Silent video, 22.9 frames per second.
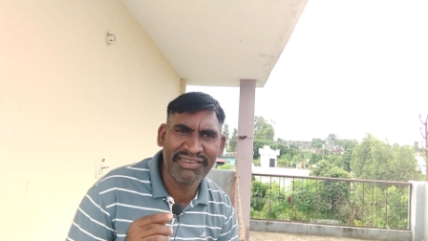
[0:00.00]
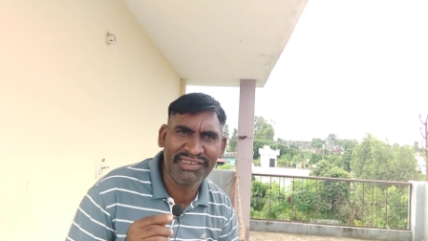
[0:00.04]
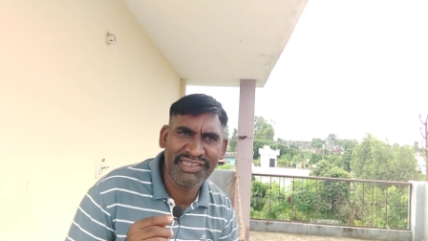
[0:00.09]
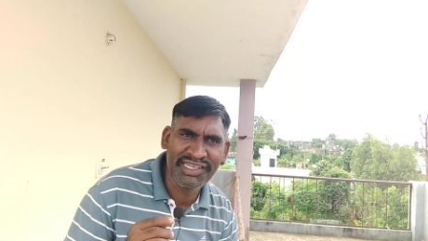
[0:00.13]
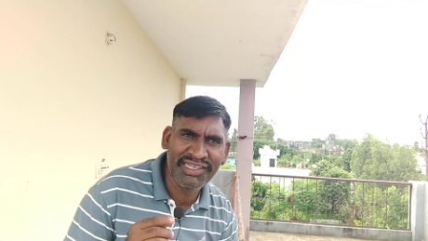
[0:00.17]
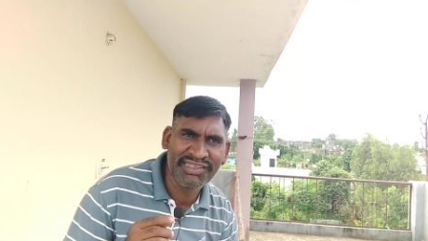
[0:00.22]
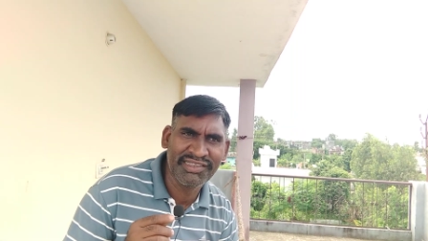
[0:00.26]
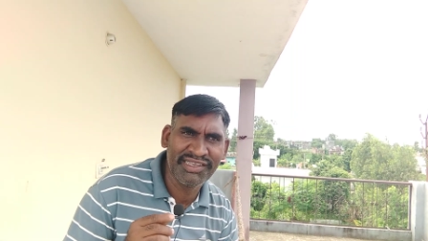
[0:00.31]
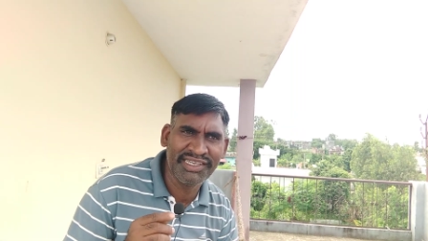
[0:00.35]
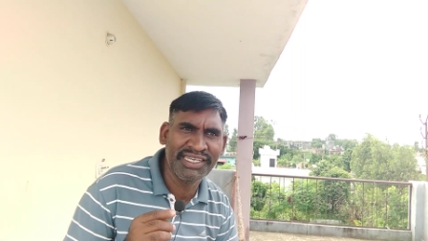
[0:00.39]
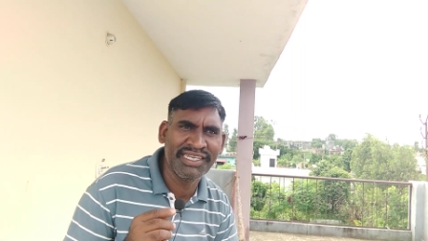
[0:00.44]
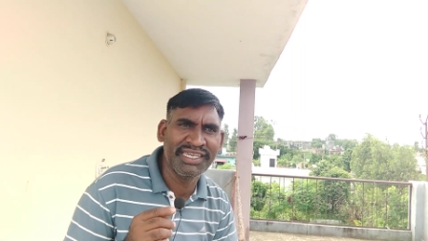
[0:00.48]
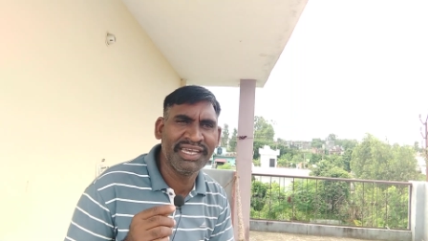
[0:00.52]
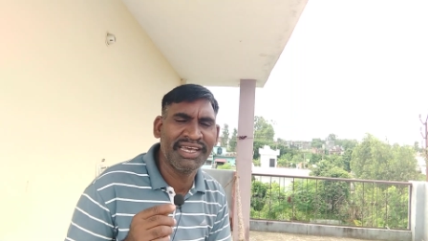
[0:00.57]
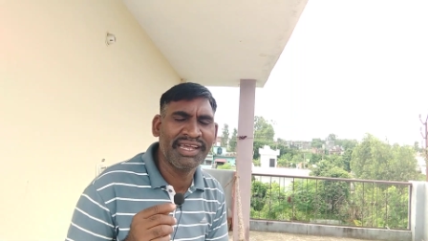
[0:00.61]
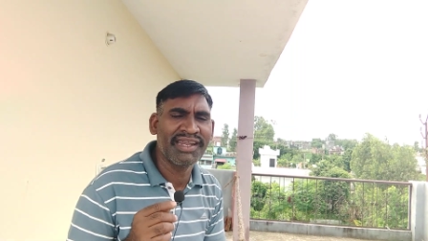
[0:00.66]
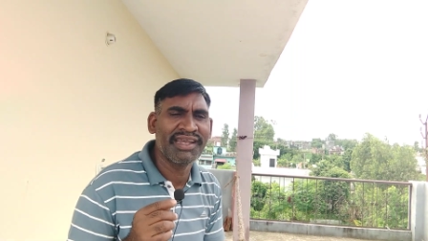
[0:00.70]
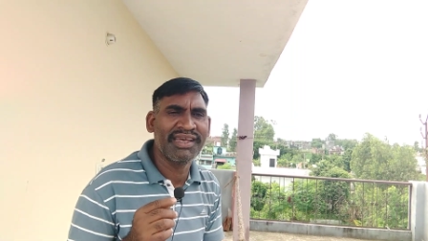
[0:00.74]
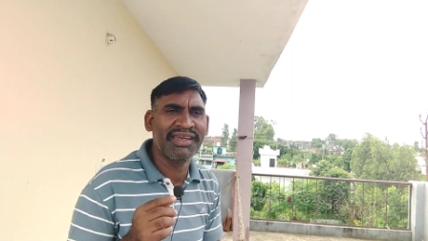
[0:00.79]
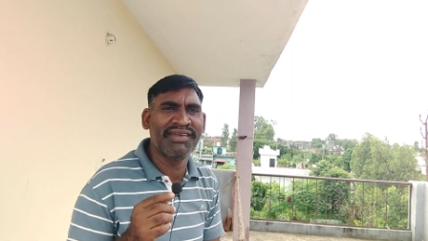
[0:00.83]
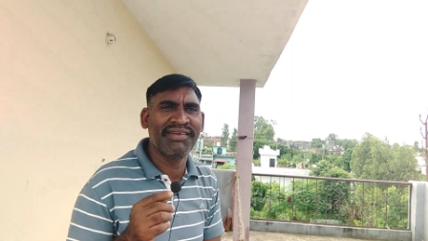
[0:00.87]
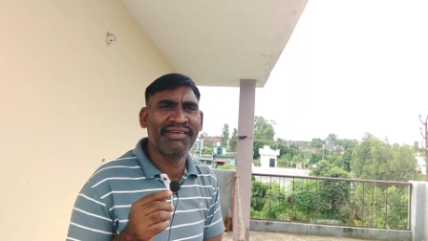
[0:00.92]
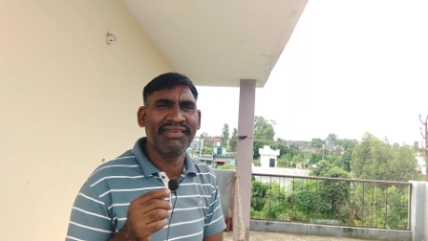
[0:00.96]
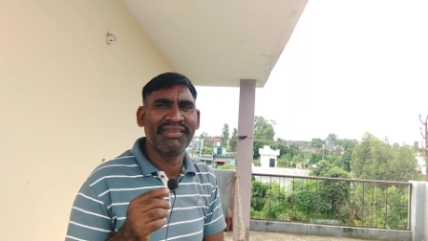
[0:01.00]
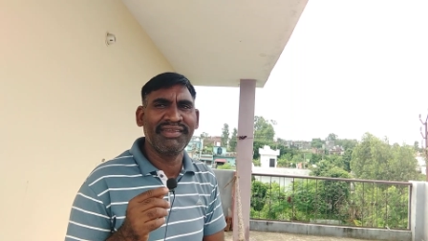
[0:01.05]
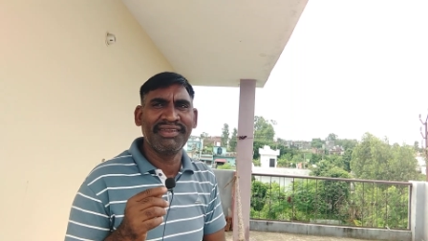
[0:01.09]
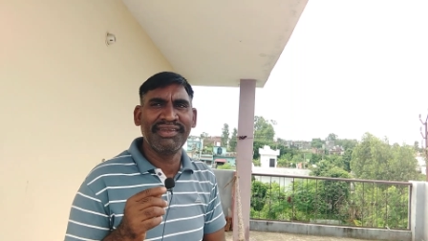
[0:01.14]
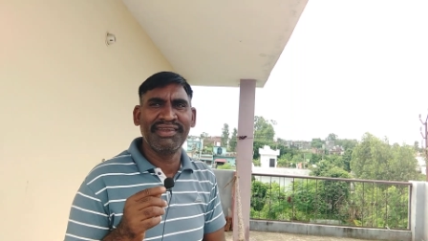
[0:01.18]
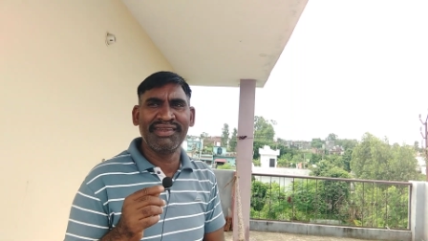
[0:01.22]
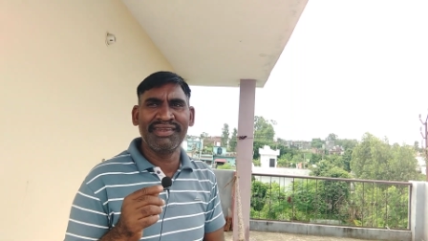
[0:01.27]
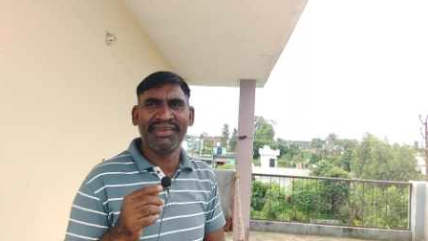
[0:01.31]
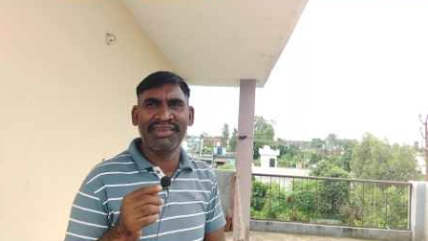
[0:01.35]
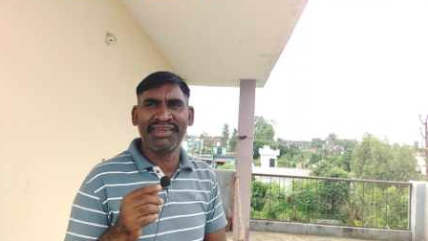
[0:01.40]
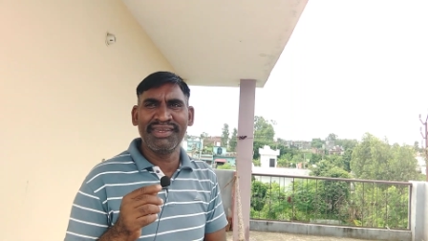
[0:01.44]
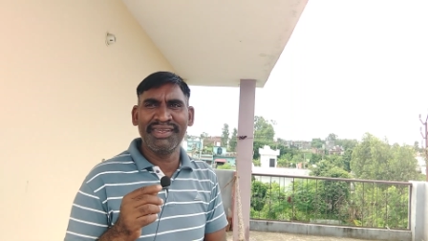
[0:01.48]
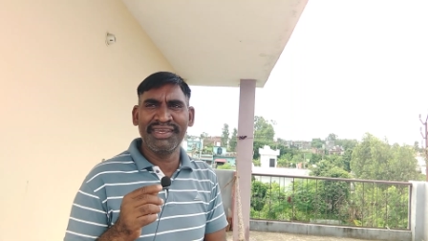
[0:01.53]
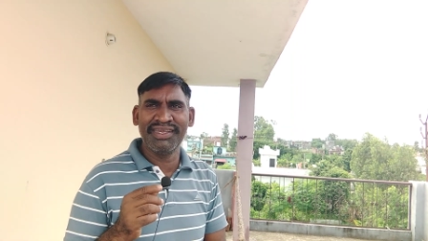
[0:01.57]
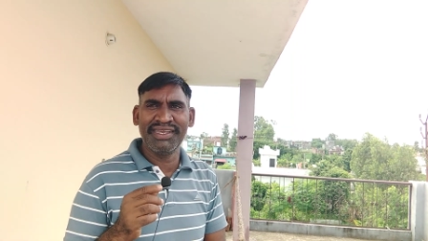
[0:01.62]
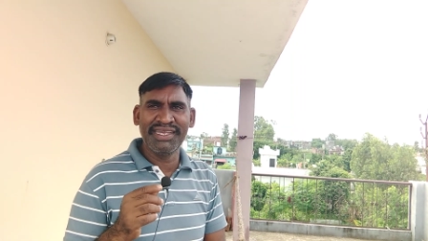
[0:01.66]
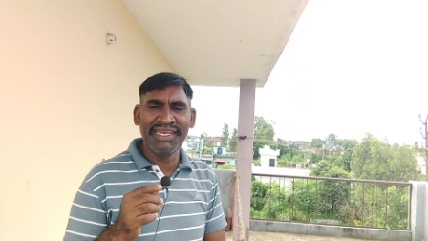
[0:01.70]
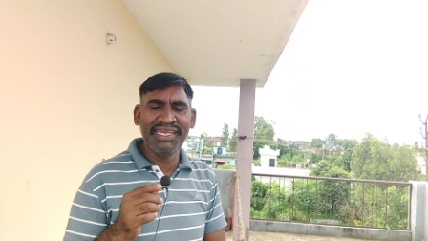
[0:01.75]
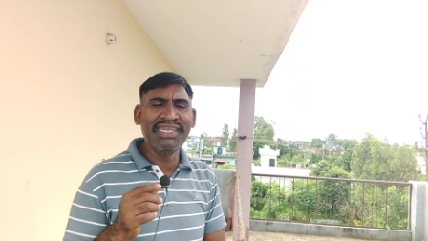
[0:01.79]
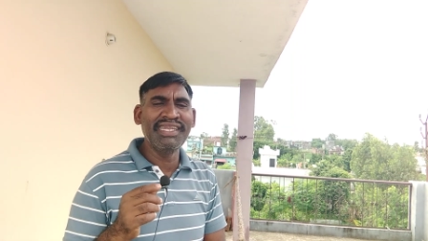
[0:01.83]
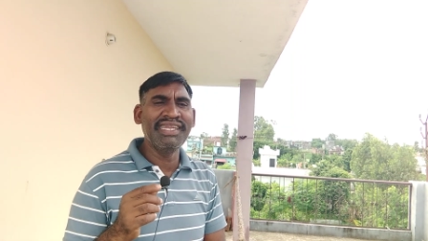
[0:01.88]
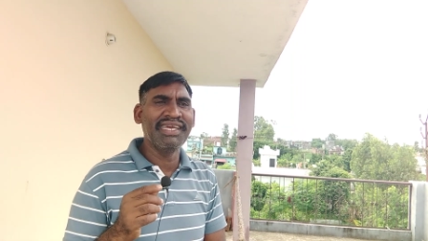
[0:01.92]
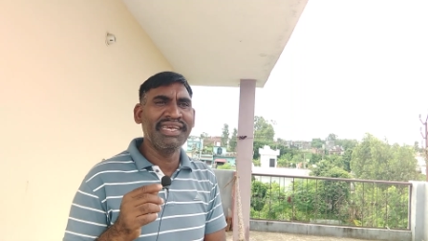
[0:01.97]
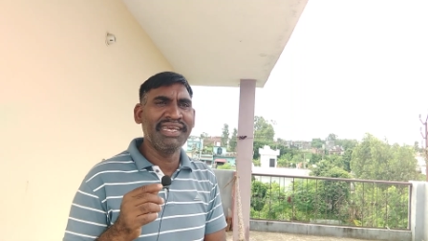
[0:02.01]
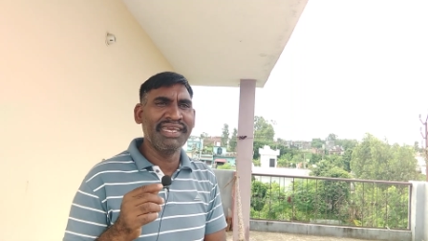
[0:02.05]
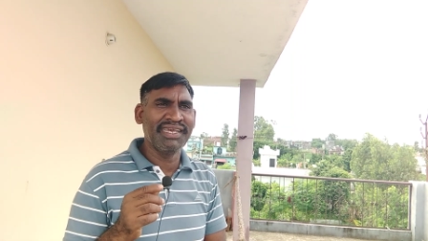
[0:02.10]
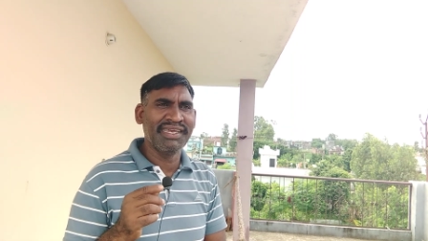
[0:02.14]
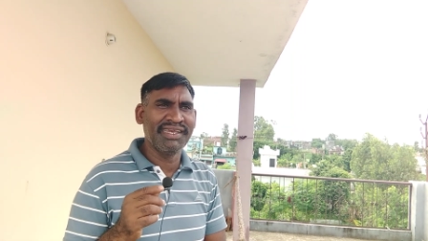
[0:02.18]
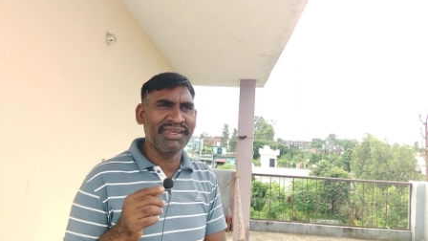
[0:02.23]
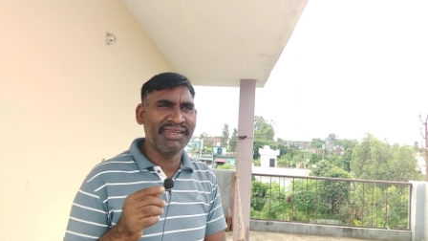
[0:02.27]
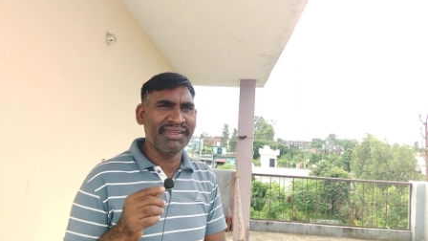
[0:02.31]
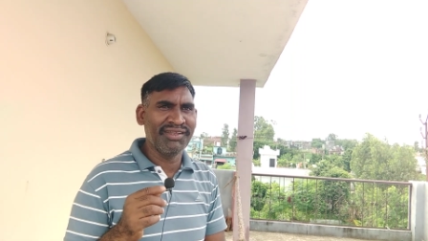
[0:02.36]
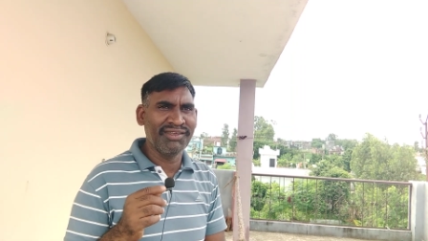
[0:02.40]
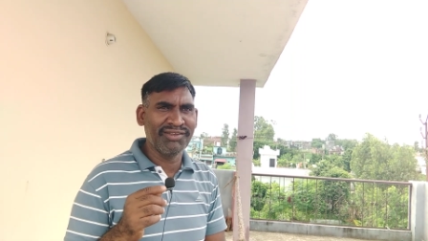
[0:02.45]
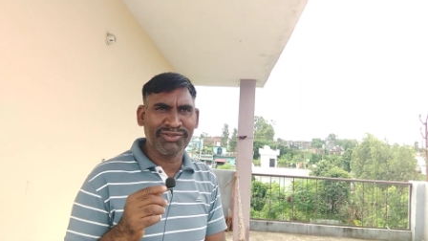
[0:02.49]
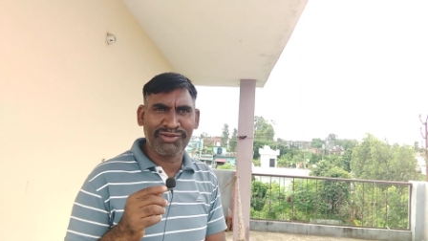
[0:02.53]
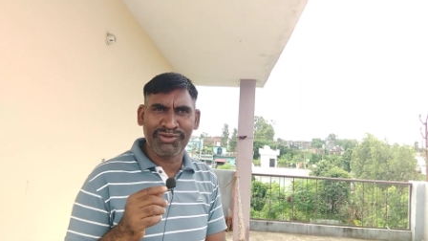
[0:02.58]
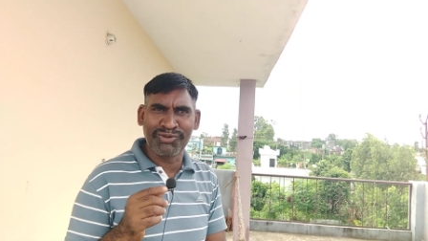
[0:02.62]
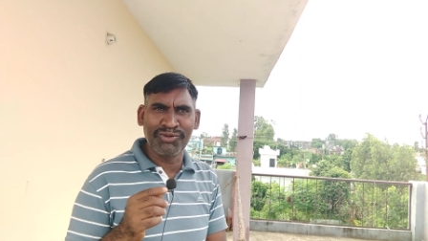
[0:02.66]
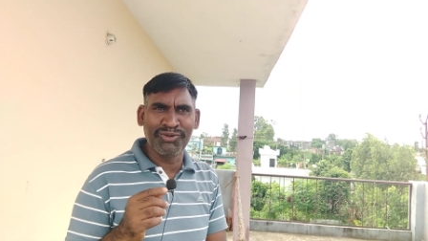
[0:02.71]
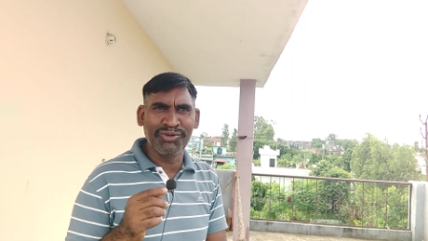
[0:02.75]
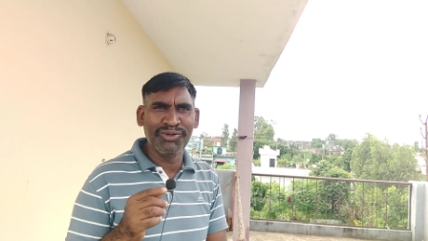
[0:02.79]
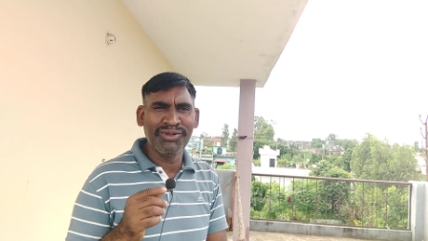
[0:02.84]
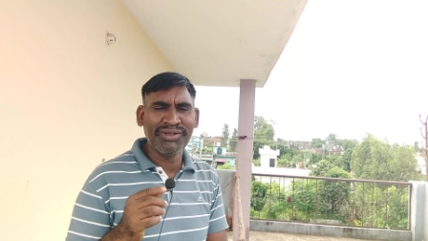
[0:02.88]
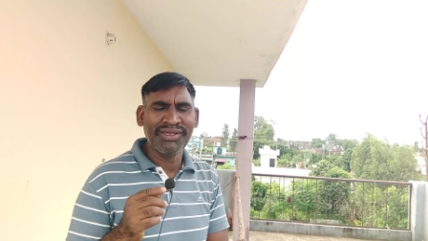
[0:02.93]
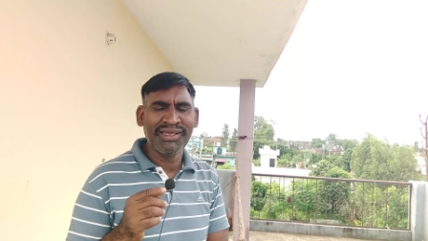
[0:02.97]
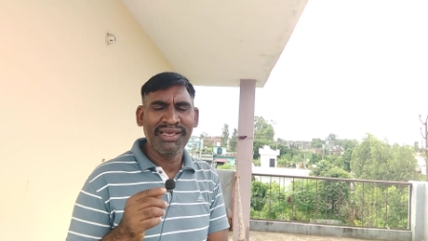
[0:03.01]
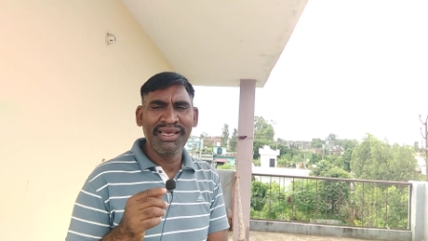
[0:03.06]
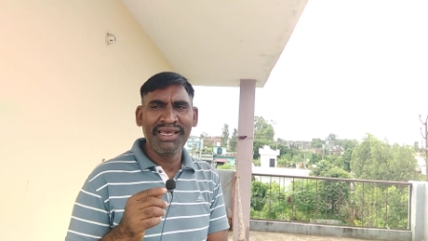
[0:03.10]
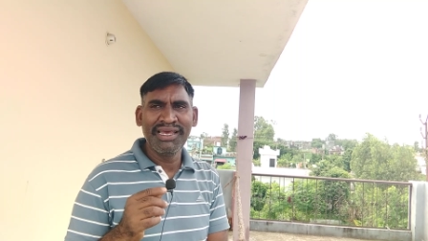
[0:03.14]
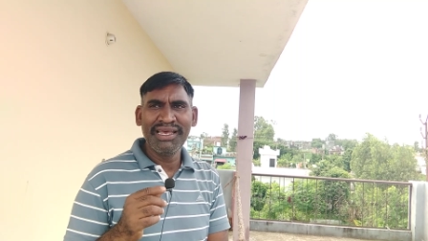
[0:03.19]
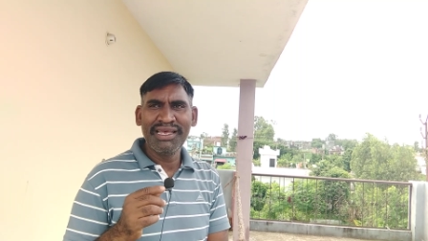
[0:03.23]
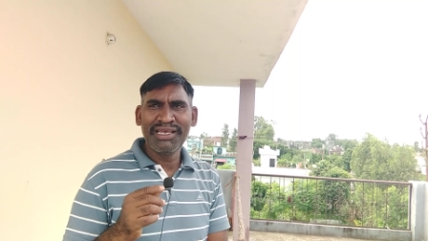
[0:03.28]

six year in a schools